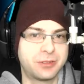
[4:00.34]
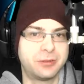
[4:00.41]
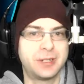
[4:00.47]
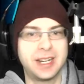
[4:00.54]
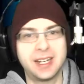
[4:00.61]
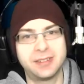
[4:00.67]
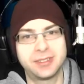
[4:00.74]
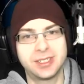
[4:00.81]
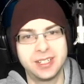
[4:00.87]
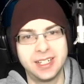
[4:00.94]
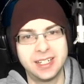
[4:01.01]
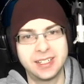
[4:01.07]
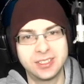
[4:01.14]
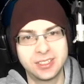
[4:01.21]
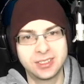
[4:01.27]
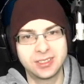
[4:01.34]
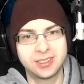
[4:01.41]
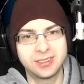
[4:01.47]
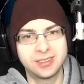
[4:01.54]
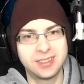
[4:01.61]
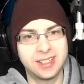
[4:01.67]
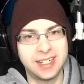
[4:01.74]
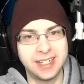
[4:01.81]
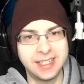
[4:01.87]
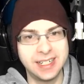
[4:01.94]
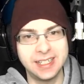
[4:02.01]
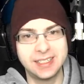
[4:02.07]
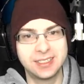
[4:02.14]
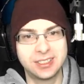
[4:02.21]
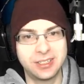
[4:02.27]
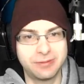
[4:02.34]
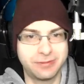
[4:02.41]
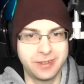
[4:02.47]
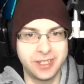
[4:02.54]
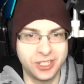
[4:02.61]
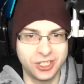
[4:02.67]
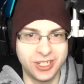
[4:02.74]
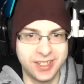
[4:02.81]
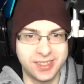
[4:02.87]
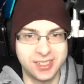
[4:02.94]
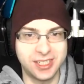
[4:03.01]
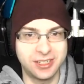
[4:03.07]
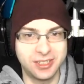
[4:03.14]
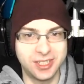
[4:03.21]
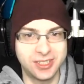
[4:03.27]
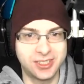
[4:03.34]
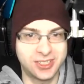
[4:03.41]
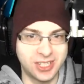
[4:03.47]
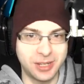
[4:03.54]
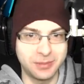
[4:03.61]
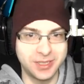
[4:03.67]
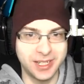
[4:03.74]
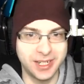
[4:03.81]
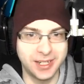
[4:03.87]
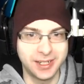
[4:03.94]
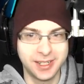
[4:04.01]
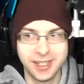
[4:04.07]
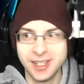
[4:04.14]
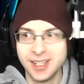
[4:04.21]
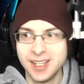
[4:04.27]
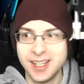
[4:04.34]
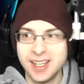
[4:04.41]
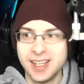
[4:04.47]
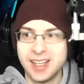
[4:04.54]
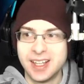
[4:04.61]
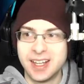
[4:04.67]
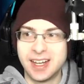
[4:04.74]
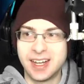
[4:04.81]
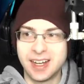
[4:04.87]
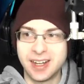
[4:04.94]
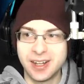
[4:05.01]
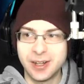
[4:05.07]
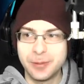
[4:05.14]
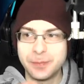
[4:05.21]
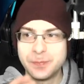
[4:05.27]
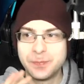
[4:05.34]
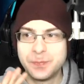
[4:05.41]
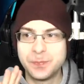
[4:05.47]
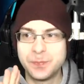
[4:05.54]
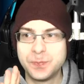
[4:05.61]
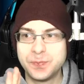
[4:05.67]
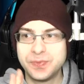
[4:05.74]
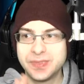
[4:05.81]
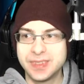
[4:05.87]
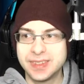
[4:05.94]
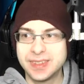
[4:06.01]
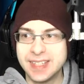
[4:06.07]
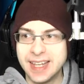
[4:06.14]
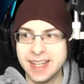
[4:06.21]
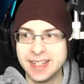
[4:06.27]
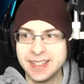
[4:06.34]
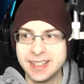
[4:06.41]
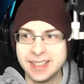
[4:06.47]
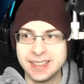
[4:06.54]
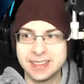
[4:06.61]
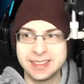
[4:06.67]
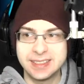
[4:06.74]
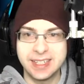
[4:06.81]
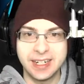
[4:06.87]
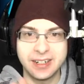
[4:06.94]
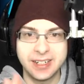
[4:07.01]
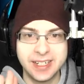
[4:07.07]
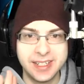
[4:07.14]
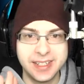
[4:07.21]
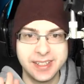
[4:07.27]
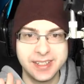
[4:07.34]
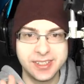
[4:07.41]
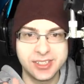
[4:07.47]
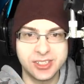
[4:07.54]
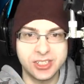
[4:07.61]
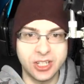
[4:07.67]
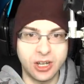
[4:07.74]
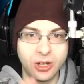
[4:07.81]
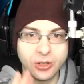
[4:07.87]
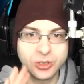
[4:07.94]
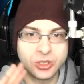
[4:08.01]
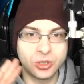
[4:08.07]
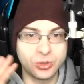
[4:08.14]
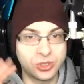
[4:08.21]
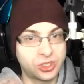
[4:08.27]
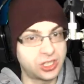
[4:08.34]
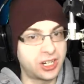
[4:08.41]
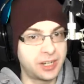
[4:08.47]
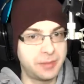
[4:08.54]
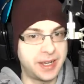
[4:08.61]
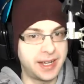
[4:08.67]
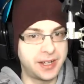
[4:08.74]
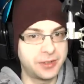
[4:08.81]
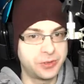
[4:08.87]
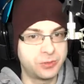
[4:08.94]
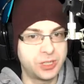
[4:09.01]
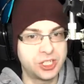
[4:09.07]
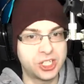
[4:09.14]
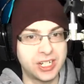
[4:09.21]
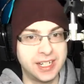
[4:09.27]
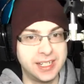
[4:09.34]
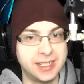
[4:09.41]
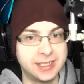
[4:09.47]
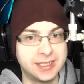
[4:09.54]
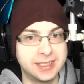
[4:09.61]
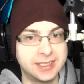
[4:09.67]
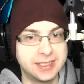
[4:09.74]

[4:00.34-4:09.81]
for Raft, and I need to finish that series someday. Um, then there is also Starbound, which I